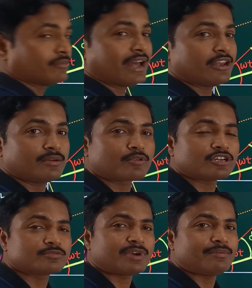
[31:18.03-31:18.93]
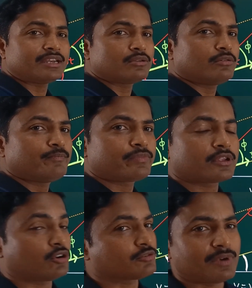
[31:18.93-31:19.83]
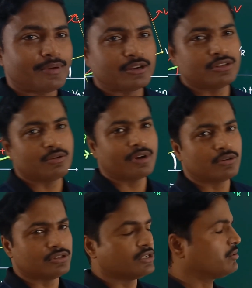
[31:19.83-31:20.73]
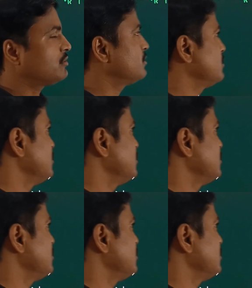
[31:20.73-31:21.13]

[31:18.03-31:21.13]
the value of cos pi by 2, cos pi by 2 is equal to 0,